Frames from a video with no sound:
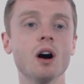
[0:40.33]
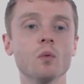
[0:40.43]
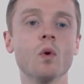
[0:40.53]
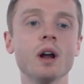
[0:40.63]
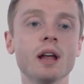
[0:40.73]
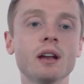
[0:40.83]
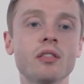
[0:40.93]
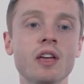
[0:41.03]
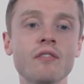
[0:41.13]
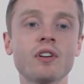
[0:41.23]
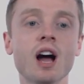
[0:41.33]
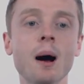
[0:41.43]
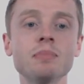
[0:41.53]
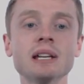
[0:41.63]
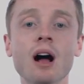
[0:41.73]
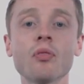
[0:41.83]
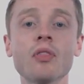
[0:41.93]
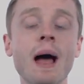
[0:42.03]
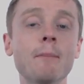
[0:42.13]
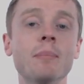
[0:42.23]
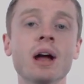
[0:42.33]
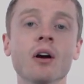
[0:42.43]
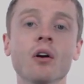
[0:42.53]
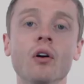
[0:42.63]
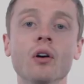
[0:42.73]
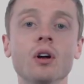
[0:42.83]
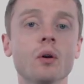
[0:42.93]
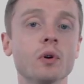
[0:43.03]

On one end, they've cupped out that barrel,